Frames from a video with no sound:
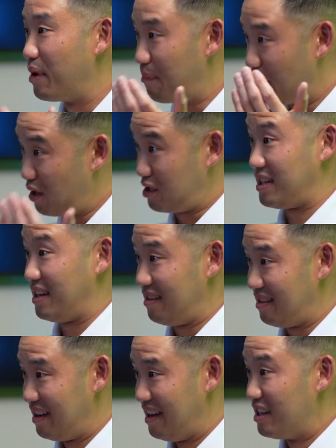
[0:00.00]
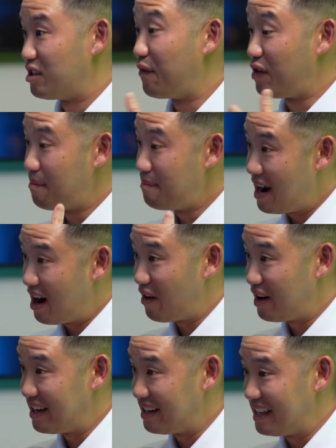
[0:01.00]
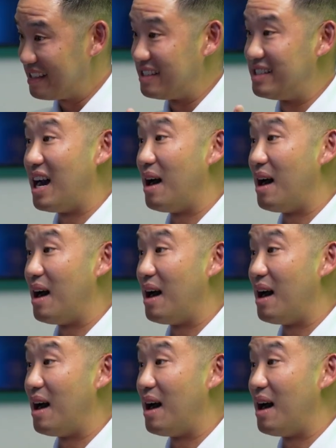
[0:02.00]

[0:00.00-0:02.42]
Per person. So if you're married, it's